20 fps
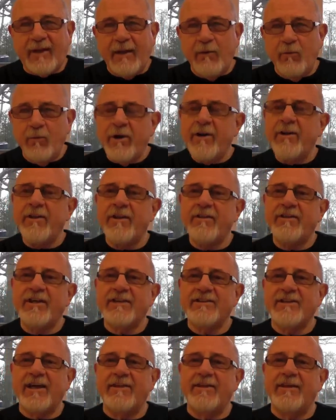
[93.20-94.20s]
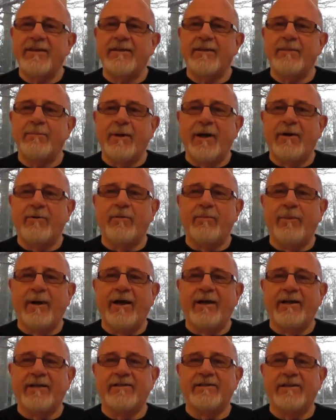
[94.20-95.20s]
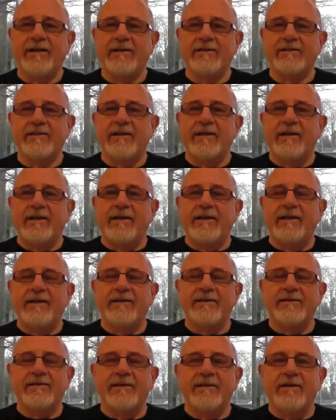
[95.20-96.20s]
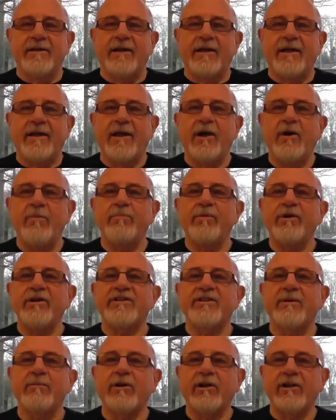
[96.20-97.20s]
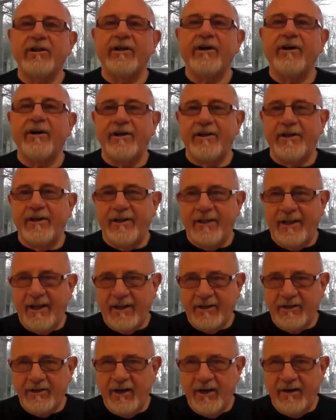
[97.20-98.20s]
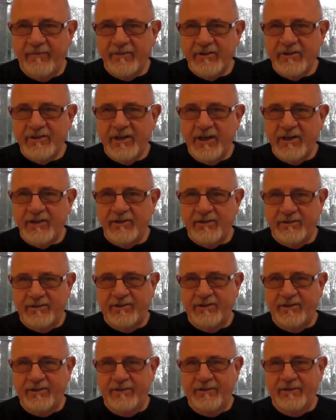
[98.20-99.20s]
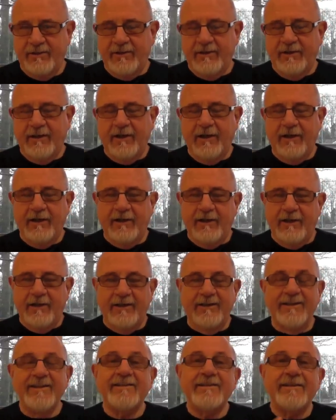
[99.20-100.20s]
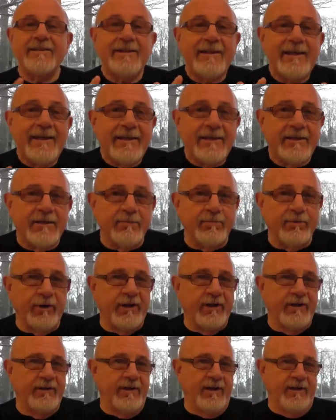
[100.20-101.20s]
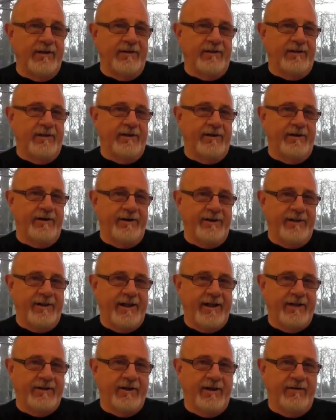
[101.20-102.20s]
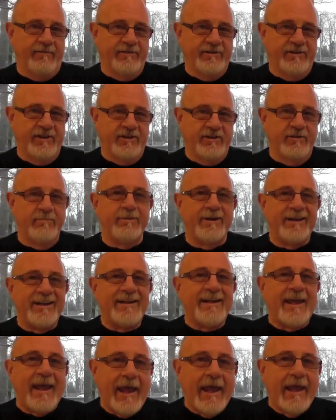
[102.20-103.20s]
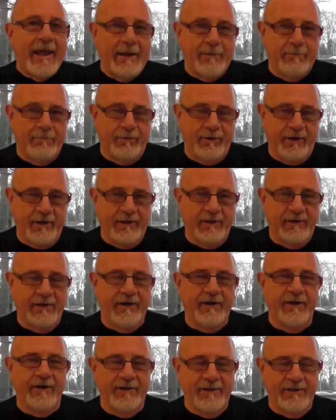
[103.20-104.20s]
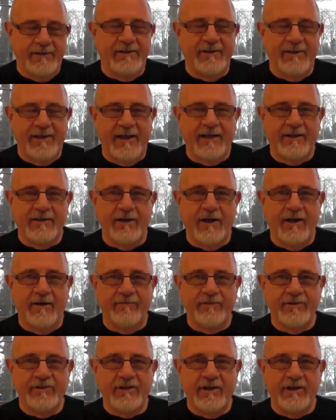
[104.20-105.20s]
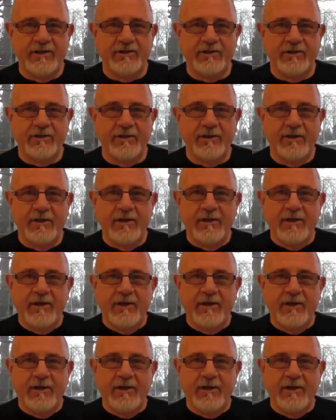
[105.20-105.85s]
One of the things I think that macrobiotics does is help bring some clarity to that conversation. It doesn't need to bring clarity to that conversation, but it can bring clarity to that conversation.